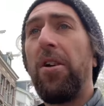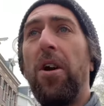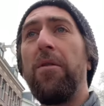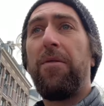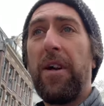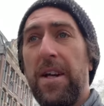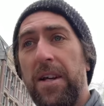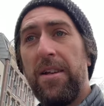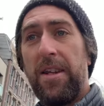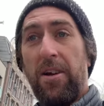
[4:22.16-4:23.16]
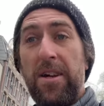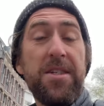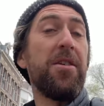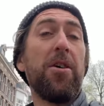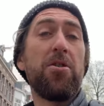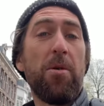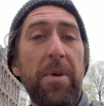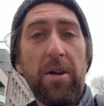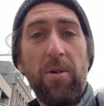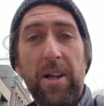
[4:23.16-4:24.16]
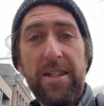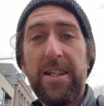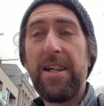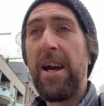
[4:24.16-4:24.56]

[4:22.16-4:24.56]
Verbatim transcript: hopefully there is no drop in quality